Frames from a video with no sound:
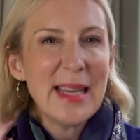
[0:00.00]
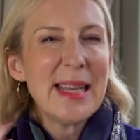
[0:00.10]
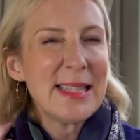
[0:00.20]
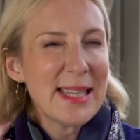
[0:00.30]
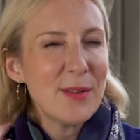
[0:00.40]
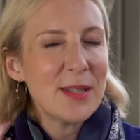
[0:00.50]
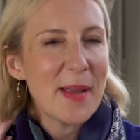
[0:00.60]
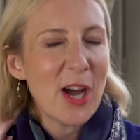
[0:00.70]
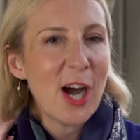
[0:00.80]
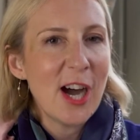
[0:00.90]
It sounds a
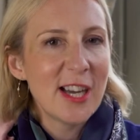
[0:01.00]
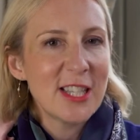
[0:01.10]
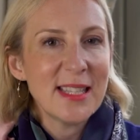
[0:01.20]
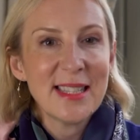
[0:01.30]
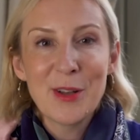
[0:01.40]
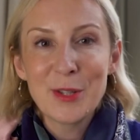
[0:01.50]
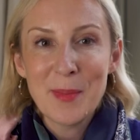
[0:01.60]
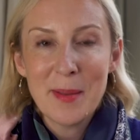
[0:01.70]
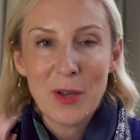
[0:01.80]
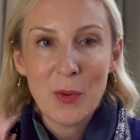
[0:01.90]
bit harsh, it sounds
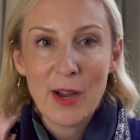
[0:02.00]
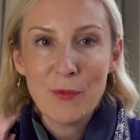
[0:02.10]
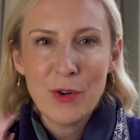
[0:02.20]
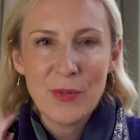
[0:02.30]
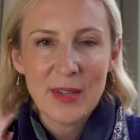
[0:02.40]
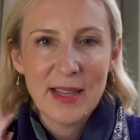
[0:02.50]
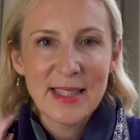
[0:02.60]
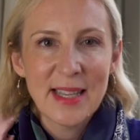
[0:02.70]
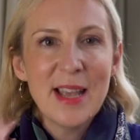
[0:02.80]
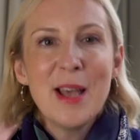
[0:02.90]
maybe quite
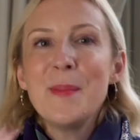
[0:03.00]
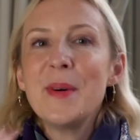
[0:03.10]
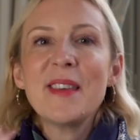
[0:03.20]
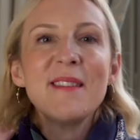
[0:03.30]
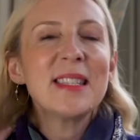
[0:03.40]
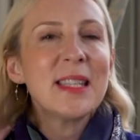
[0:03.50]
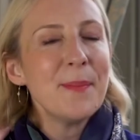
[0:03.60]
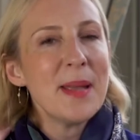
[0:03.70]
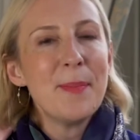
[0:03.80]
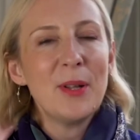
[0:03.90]
ruthless, but there are
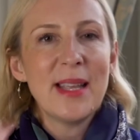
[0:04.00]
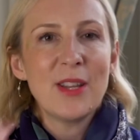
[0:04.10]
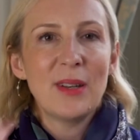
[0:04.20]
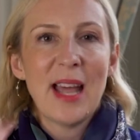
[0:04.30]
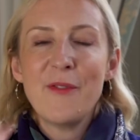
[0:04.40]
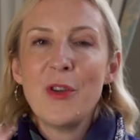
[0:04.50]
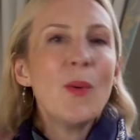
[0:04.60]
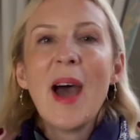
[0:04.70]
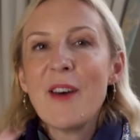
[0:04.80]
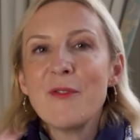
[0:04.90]
some people in your life
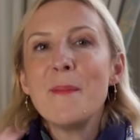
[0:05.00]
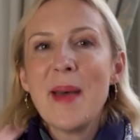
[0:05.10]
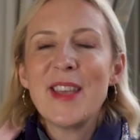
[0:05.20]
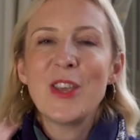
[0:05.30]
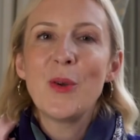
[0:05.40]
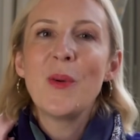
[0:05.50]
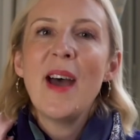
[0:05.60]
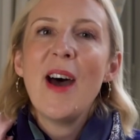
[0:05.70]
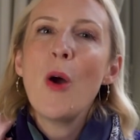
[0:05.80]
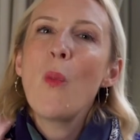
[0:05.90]
who haven't met you
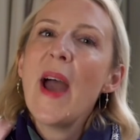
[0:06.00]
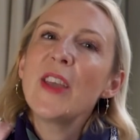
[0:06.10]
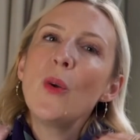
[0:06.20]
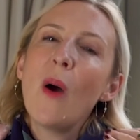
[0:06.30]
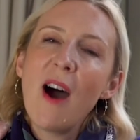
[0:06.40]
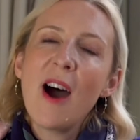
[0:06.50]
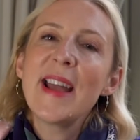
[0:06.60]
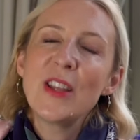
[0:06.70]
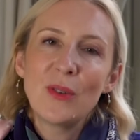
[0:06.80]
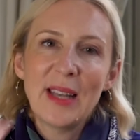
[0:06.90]
at where you are
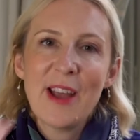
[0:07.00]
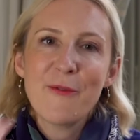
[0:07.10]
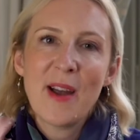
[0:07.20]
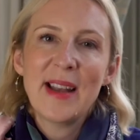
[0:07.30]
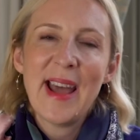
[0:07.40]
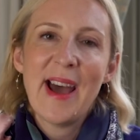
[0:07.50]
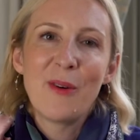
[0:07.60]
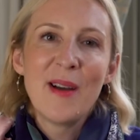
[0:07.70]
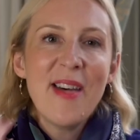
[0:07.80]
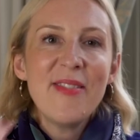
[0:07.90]
in your life right
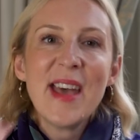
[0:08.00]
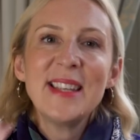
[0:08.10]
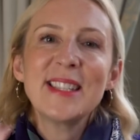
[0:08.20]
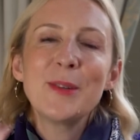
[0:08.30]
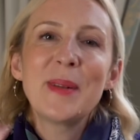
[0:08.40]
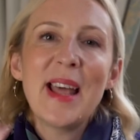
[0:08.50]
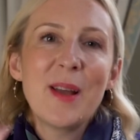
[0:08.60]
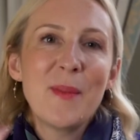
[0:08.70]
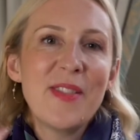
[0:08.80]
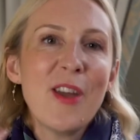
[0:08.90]
now. They're still
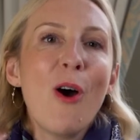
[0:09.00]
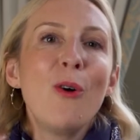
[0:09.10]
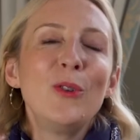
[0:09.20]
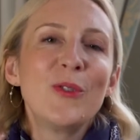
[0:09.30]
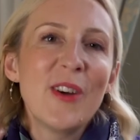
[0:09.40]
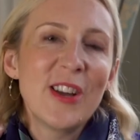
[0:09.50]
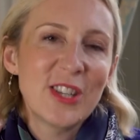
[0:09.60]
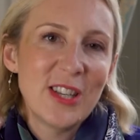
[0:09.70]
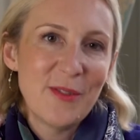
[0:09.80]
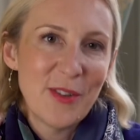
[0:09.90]
playing with the old
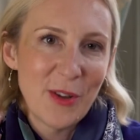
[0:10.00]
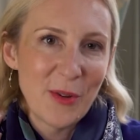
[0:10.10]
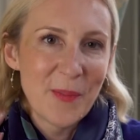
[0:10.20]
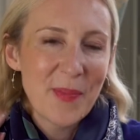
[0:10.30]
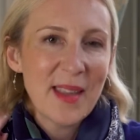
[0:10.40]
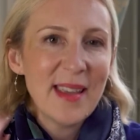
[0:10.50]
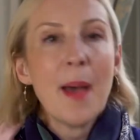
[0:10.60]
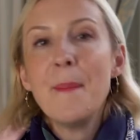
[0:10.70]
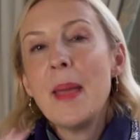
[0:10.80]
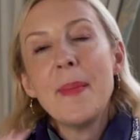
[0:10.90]
version of you
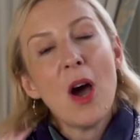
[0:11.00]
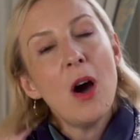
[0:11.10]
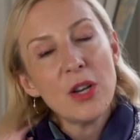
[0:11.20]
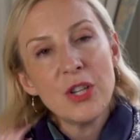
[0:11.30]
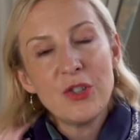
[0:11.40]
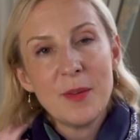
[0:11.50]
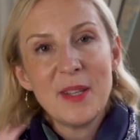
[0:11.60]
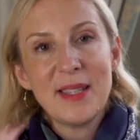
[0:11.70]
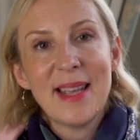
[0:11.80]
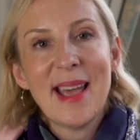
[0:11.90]
and maybe aren't
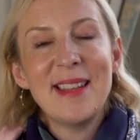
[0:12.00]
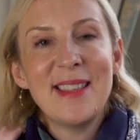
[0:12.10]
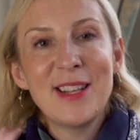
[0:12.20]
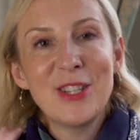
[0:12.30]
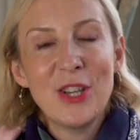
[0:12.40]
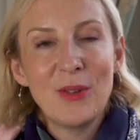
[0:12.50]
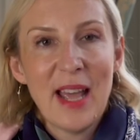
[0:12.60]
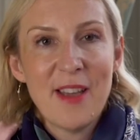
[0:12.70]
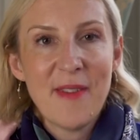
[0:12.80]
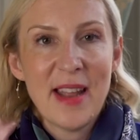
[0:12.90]
contributing anything to your
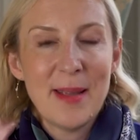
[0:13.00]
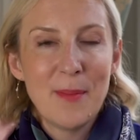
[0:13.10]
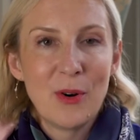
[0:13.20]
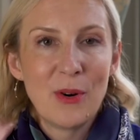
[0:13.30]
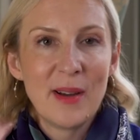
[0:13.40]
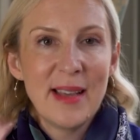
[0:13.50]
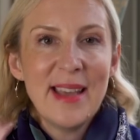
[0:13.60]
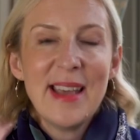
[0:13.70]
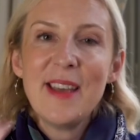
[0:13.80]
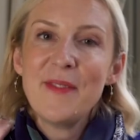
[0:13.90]
life anymore.
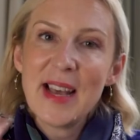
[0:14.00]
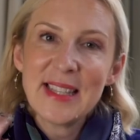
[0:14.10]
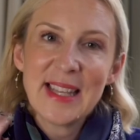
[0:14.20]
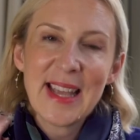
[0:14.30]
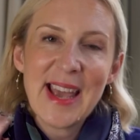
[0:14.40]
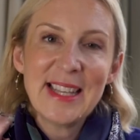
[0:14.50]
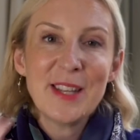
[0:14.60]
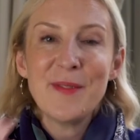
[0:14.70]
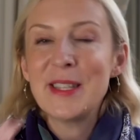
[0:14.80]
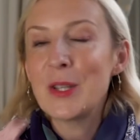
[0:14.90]
If that's the case,
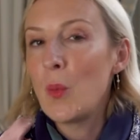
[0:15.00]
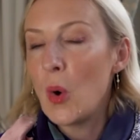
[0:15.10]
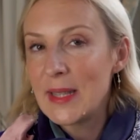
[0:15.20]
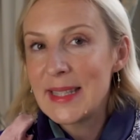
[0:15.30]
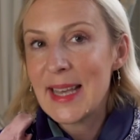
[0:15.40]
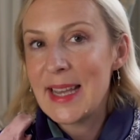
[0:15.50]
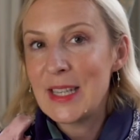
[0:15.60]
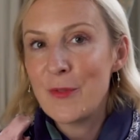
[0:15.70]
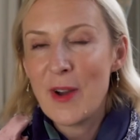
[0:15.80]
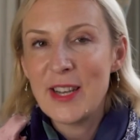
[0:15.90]
if it's a
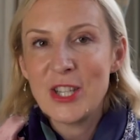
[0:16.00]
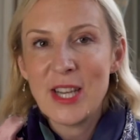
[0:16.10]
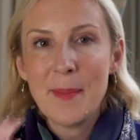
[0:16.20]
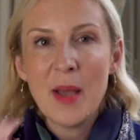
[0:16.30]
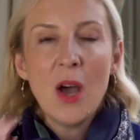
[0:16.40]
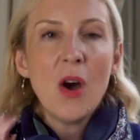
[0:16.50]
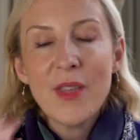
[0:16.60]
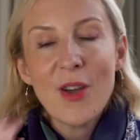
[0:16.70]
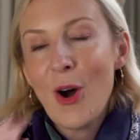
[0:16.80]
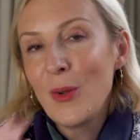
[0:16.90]
one-sided friendship, or
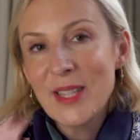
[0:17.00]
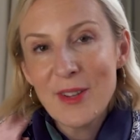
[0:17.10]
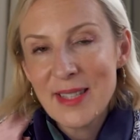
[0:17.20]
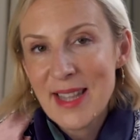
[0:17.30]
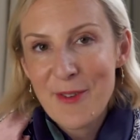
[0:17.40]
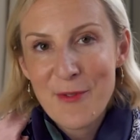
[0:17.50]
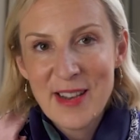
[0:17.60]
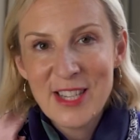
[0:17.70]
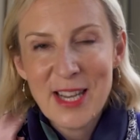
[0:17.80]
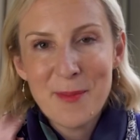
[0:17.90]
that you're holding on to that
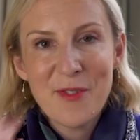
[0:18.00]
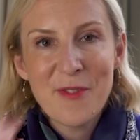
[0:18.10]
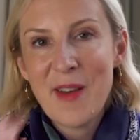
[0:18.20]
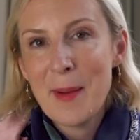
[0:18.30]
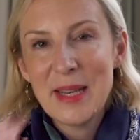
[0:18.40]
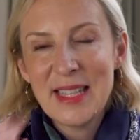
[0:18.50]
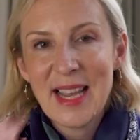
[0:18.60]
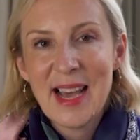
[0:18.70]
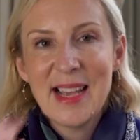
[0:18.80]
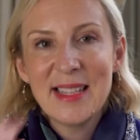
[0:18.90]
friendship for family
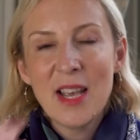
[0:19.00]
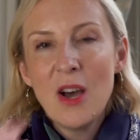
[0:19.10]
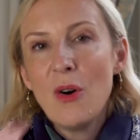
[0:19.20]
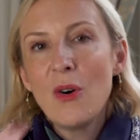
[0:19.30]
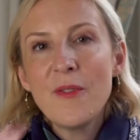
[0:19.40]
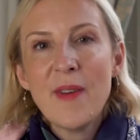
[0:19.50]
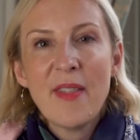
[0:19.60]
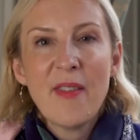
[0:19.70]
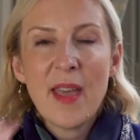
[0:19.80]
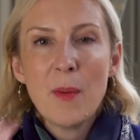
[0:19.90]
ties, or the
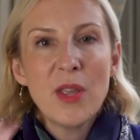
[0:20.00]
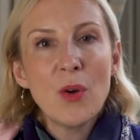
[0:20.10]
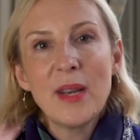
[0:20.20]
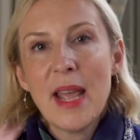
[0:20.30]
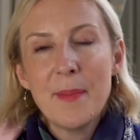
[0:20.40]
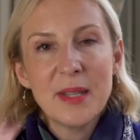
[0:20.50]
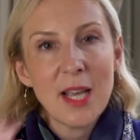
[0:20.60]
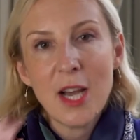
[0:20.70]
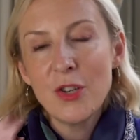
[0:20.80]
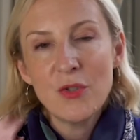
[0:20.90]
fact that they were your neighbours
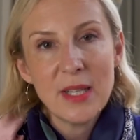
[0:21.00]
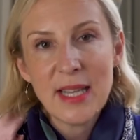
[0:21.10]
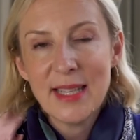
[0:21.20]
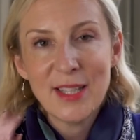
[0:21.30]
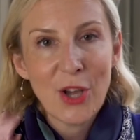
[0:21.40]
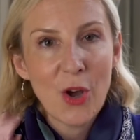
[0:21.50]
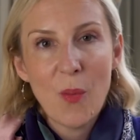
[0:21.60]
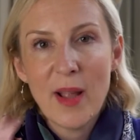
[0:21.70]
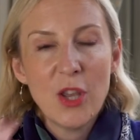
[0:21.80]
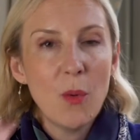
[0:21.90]
100 years ago
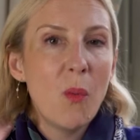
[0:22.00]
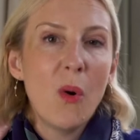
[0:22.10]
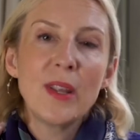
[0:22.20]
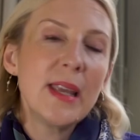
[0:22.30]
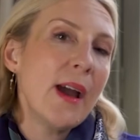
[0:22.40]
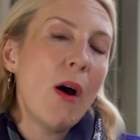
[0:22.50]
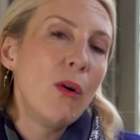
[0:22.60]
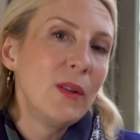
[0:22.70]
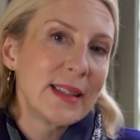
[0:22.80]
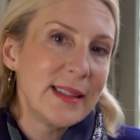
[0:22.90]
when you were 1 year
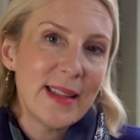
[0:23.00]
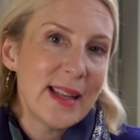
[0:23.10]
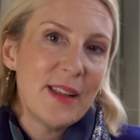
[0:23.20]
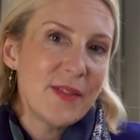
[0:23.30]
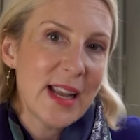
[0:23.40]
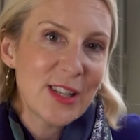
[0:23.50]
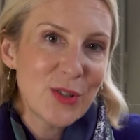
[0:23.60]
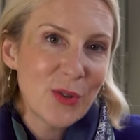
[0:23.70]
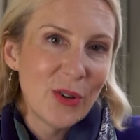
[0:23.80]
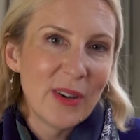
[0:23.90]
old and they lived
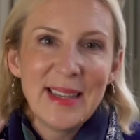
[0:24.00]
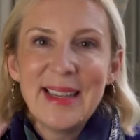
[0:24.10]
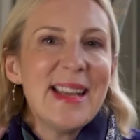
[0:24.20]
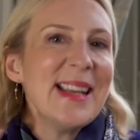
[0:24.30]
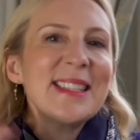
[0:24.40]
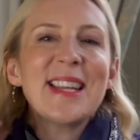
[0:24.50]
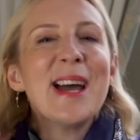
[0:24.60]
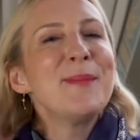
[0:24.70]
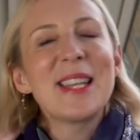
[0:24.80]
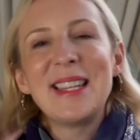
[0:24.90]
next door, it's
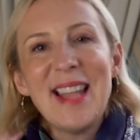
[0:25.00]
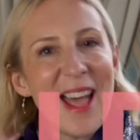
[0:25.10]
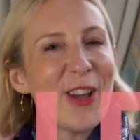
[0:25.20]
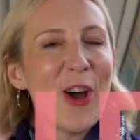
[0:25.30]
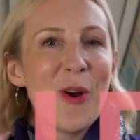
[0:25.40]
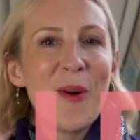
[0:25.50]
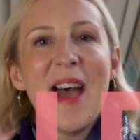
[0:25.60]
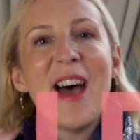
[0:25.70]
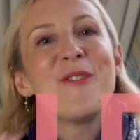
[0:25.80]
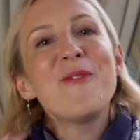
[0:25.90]
time to let go
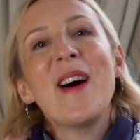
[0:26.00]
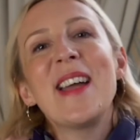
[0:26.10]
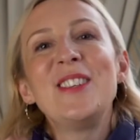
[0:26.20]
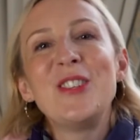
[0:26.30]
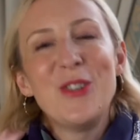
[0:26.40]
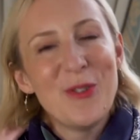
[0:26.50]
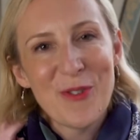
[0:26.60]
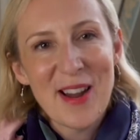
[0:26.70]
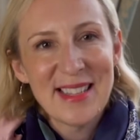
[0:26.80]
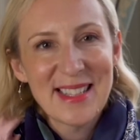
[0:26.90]
and find new
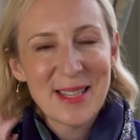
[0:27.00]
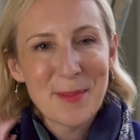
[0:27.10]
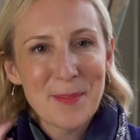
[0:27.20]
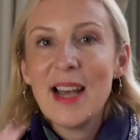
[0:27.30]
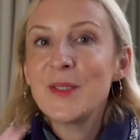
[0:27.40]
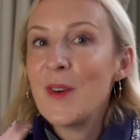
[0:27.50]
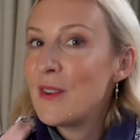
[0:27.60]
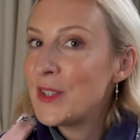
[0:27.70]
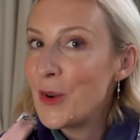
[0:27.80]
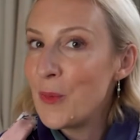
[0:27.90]
friends. As
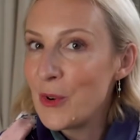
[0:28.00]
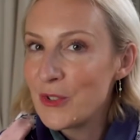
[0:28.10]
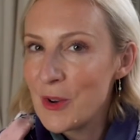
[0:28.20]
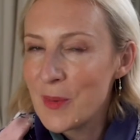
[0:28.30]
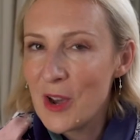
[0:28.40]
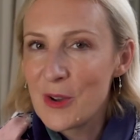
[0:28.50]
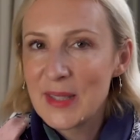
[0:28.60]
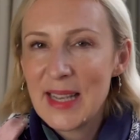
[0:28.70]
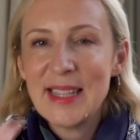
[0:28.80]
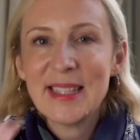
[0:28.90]
far as your wardrobe
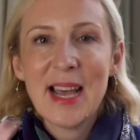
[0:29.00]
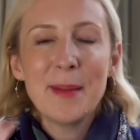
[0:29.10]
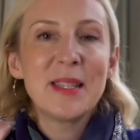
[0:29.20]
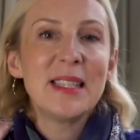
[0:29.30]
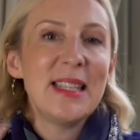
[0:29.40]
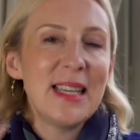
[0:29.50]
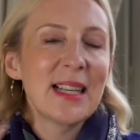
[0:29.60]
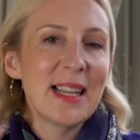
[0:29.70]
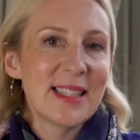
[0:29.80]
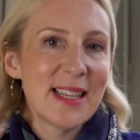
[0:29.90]
goes, it's time to
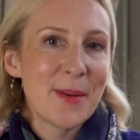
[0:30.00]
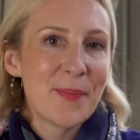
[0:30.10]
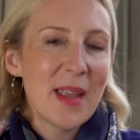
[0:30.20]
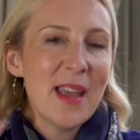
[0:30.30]
declutter.